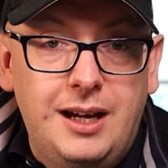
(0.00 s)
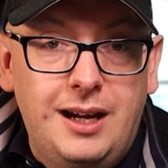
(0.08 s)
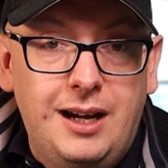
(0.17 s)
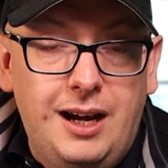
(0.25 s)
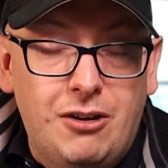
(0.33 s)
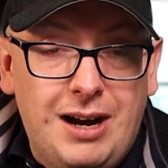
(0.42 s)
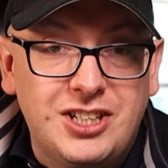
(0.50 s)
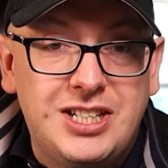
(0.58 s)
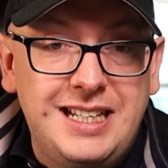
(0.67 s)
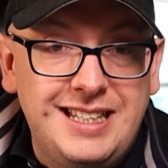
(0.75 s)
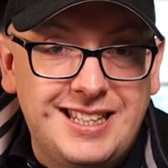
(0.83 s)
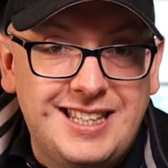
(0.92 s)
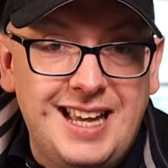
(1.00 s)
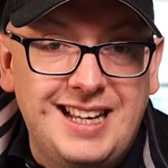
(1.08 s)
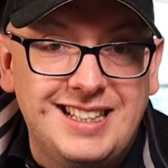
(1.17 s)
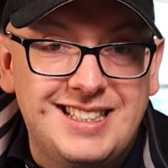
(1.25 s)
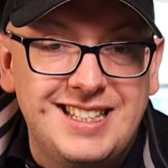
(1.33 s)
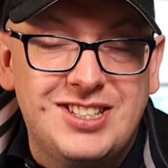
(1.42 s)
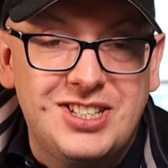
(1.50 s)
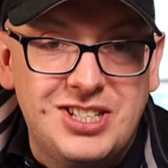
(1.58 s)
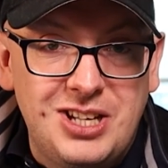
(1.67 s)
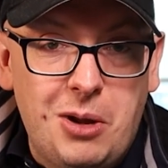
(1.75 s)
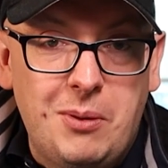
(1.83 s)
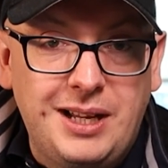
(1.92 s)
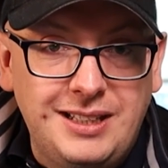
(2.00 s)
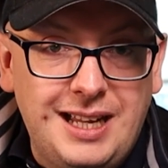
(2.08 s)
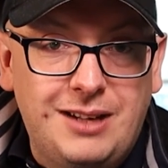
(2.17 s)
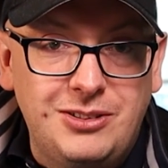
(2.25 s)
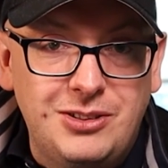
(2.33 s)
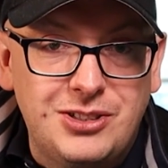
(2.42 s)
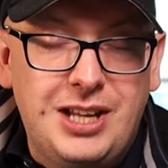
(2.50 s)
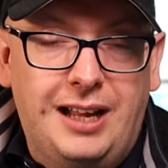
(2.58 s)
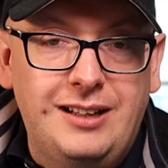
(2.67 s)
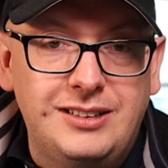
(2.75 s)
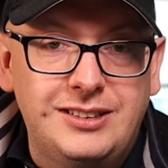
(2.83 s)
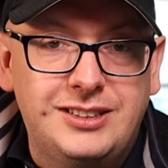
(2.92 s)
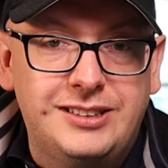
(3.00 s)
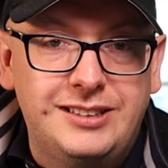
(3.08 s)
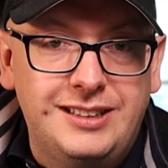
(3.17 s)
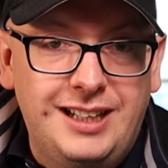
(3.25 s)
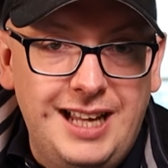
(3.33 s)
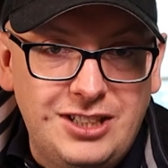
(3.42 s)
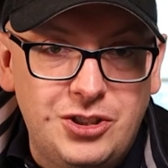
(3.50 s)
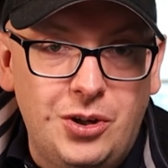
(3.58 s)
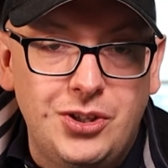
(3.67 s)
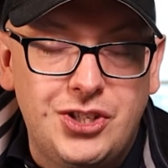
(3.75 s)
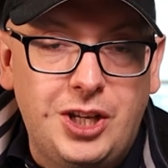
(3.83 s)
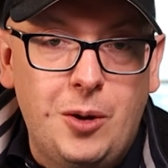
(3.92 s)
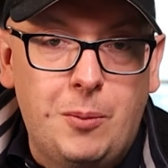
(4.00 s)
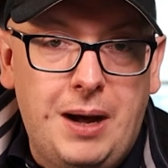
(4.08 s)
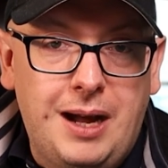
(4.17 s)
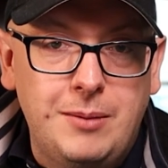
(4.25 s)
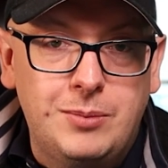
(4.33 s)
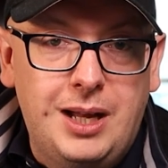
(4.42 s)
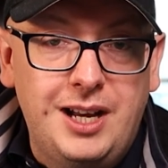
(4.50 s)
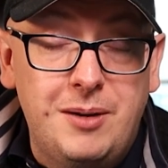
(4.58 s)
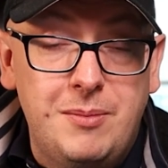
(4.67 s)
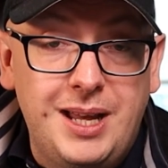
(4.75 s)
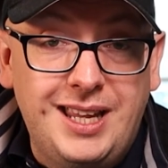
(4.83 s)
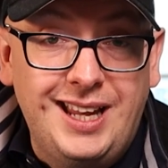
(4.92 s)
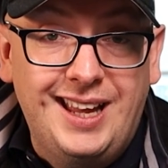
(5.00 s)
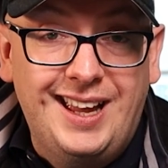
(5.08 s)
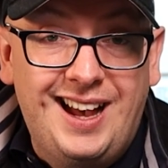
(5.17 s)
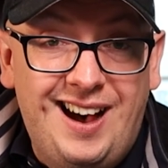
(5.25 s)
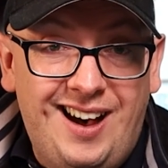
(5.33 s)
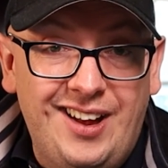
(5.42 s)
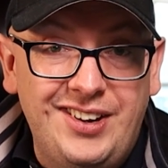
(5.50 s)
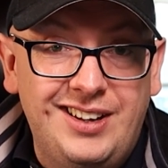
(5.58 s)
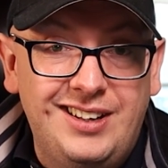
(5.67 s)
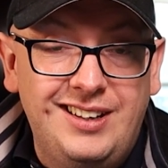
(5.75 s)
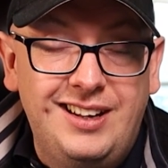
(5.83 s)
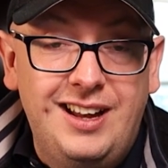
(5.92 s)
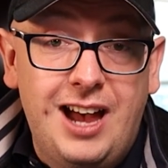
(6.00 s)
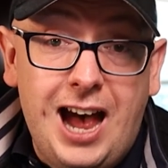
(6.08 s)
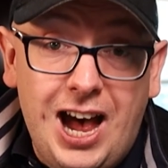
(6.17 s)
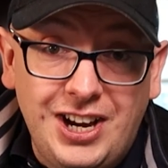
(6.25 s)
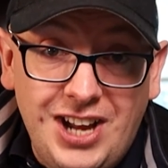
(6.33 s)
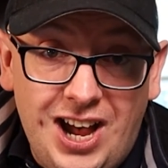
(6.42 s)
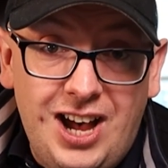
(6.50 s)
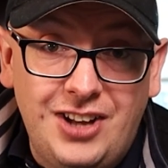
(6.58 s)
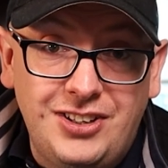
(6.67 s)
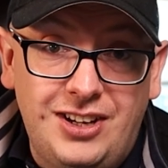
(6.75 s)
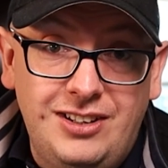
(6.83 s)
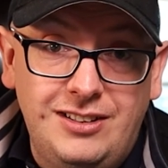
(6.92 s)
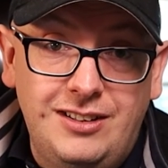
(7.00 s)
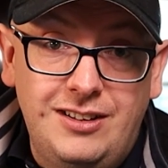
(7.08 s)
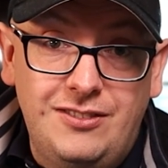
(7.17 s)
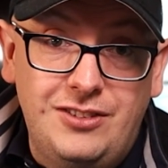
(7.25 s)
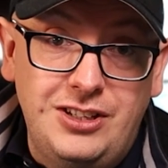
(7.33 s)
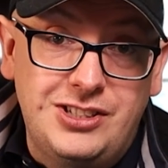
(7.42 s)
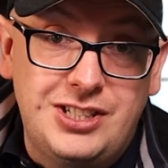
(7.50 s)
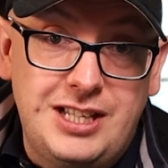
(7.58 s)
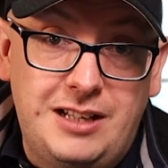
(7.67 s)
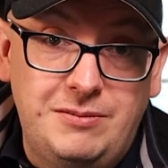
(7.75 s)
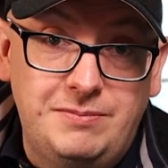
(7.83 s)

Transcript: are actually the things that's slowing down your sales, exhausting your pipeline, and making it harder and harder for you to sell.